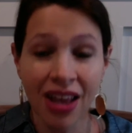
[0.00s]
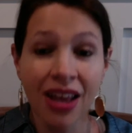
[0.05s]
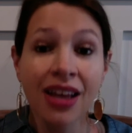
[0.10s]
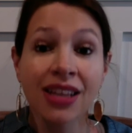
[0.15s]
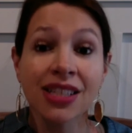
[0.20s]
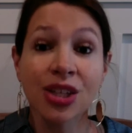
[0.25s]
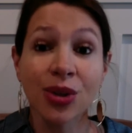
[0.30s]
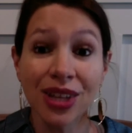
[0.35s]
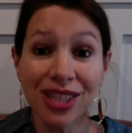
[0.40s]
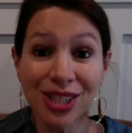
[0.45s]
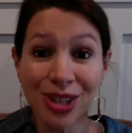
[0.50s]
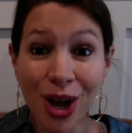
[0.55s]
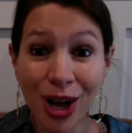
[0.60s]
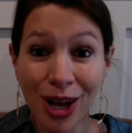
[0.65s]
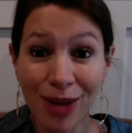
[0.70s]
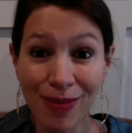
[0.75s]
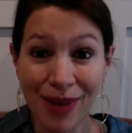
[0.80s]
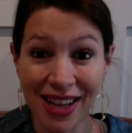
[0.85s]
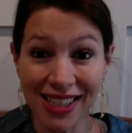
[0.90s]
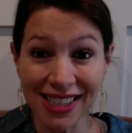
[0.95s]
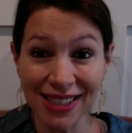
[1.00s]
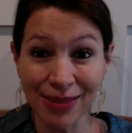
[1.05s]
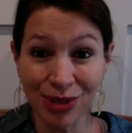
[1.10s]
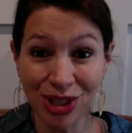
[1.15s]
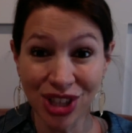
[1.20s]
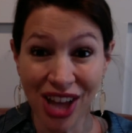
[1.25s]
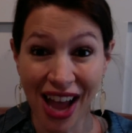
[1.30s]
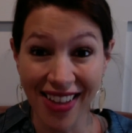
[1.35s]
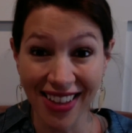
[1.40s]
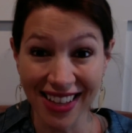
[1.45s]
So let's about some
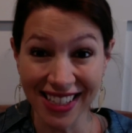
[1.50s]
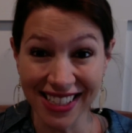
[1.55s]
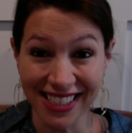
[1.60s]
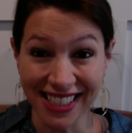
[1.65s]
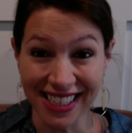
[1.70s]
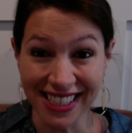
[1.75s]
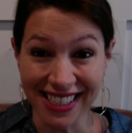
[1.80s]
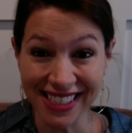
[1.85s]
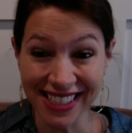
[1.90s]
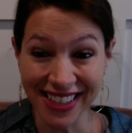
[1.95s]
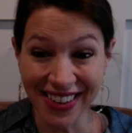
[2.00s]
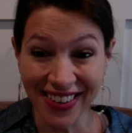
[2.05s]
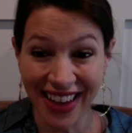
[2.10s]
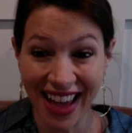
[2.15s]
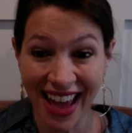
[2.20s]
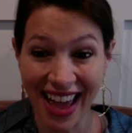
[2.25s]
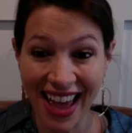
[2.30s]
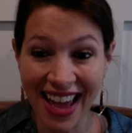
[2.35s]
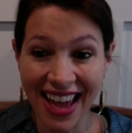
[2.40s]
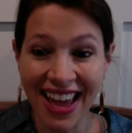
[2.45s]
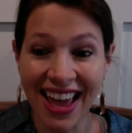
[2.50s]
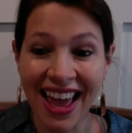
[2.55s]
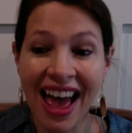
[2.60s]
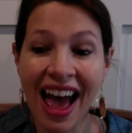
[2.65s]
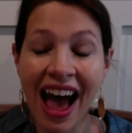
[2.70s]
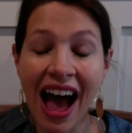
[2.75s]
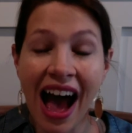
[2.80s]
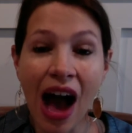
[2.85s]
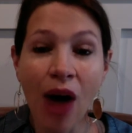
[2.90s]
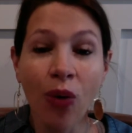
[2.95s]
challenges, okay?
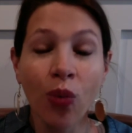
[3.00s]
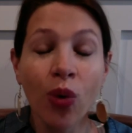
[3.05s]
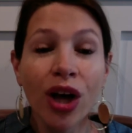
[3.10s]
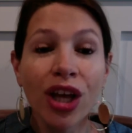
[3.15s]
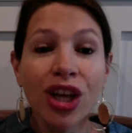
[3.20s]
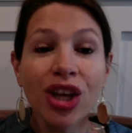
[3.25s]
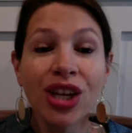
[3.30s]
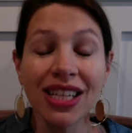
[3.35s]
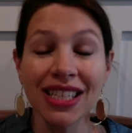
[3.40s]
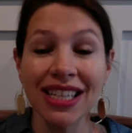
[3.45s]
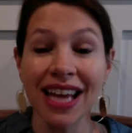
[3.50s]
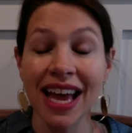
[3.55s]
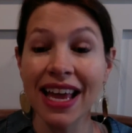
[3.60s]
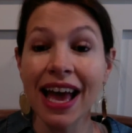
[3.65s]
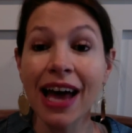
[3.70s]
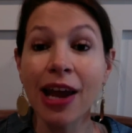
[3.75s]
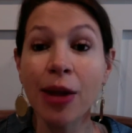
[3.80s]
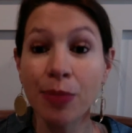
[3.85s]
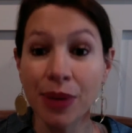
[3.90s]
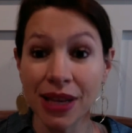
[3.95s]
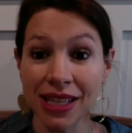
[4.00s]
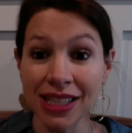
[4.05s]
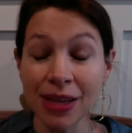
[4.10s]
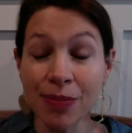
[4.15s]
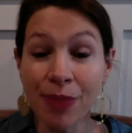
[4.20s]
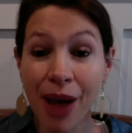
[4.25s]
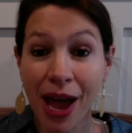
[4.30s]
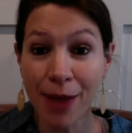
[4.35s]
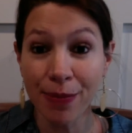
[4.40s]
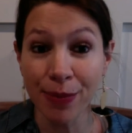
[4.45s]
I want you to take out a piece of
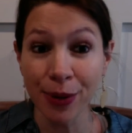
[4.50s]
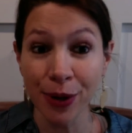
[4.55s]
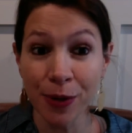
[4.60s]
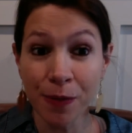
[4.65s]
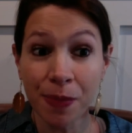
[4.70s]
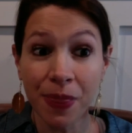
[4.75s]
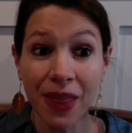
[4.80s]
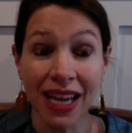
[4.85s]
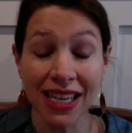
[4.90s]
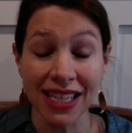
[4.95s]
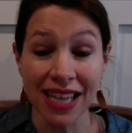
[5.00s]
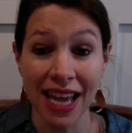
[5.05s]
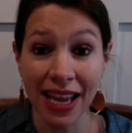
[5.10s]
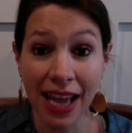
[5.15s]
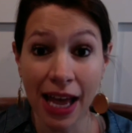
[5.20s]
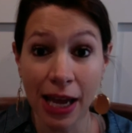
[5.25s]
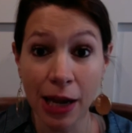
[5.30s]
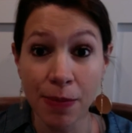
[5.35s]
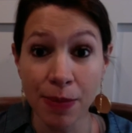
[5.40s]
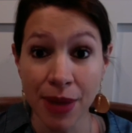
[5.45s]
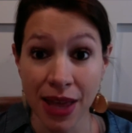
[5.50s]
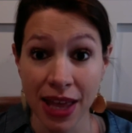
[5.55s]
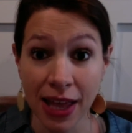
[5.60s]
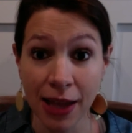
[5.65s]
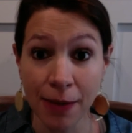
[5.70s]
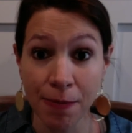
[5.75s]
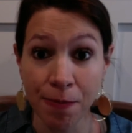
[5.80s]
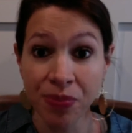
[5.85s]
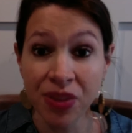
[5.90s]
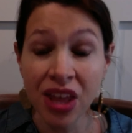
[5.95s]
paper and take out a
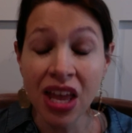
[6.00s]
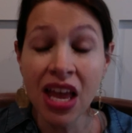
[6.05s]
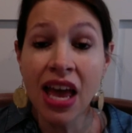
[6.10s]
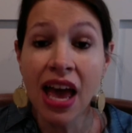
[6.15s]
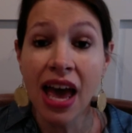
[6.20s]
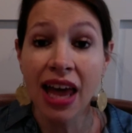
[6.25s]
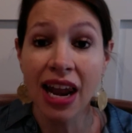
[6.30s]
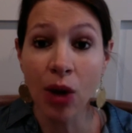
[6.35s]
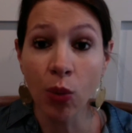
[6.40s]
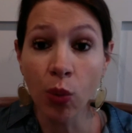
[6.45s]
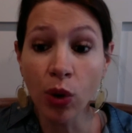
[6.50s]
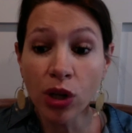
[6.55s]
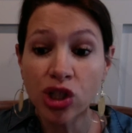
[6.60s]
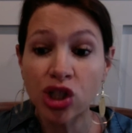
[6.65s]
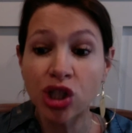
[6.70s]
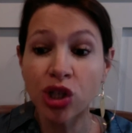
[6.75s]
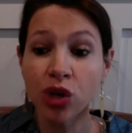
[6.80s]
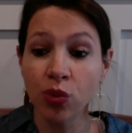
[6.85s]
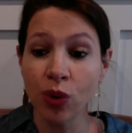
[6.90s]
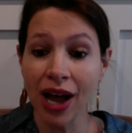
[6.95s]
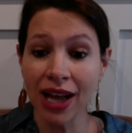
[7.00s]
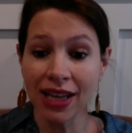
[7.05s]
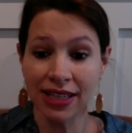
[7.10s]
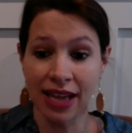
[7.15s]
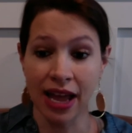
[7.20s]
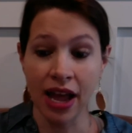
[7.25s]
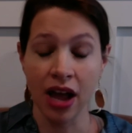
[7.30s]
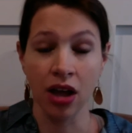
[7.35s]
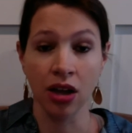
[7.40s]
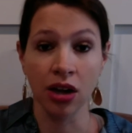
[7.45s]
pen, and I want you to write
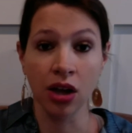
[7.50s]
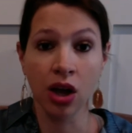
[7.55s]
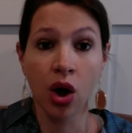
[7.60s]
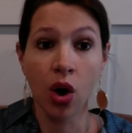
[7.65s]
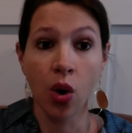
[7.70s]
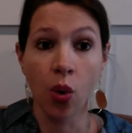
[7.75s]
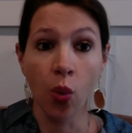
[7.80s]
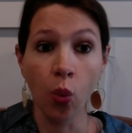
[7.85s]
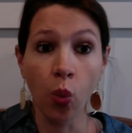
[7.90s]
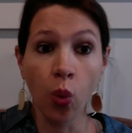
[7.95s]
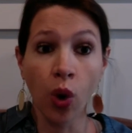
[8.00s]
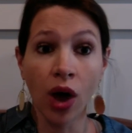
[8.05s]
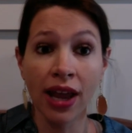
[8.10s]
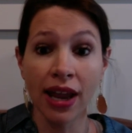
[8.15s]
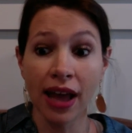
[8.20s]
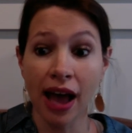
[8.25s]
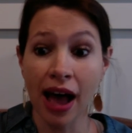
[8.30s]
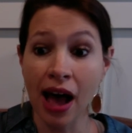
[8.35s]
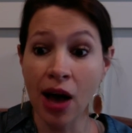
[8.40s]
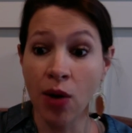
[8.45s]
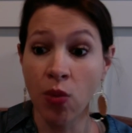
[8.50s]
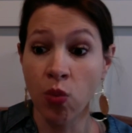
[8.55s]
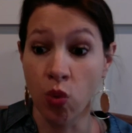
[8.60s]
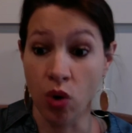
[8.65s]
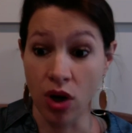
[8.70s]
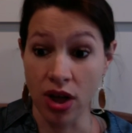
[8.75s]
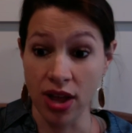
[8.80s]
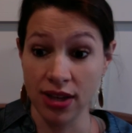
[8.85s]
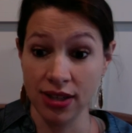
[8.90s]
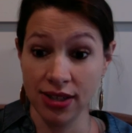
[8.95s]
down what I
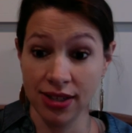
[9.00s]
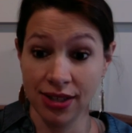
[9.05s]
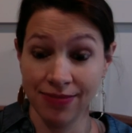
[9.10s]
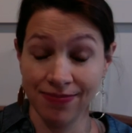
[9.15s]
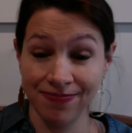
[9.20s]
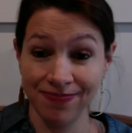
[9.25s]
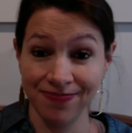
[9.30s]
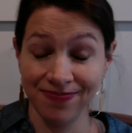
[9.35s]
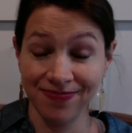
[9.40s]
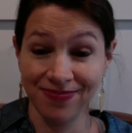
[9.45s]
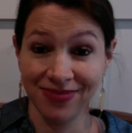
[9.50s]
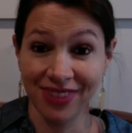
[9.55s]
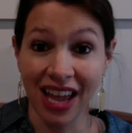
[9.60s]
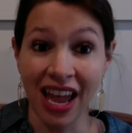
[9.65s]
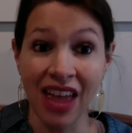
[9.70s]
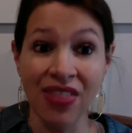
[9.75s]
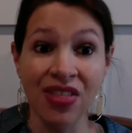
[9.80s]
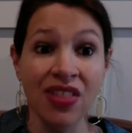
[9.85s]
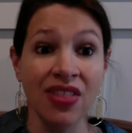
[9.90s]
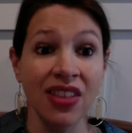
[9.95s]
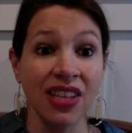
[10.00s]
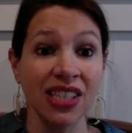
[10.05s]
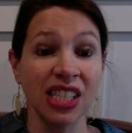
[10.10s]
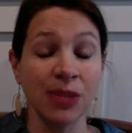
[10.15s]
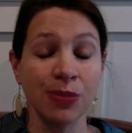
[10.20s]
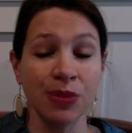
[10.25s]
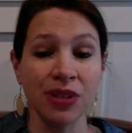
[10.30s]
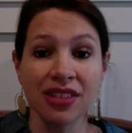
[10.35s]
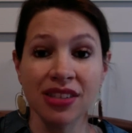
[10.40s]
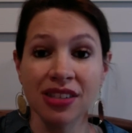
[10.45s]
want and then the
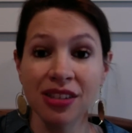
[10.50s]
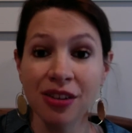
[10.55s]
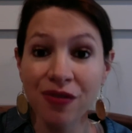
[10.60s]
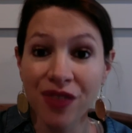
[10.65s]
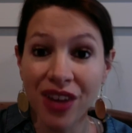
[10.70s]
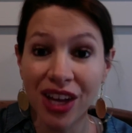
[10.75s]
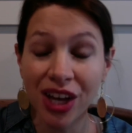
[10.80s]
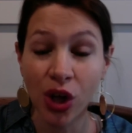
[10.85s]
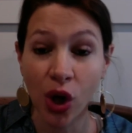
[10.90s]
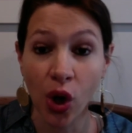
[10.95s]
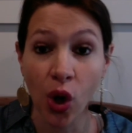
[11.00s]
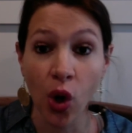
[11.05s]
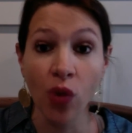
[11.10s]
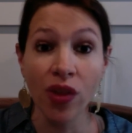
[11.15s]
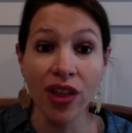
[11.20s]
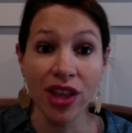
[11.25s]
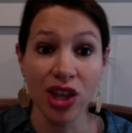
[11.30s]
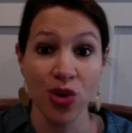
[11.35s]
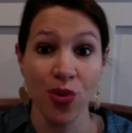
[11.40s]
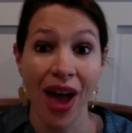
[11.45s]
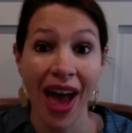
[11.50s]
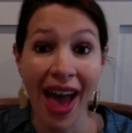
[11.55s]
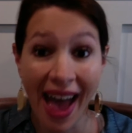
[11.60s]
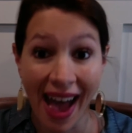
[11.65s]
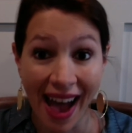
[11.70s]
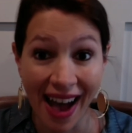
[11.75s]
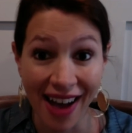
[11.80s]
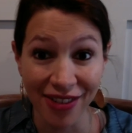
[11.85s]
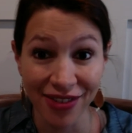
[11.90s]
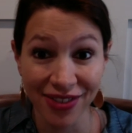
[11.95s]
specific goal that you
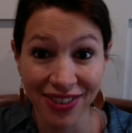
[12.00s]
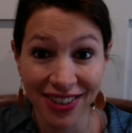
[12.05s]
have,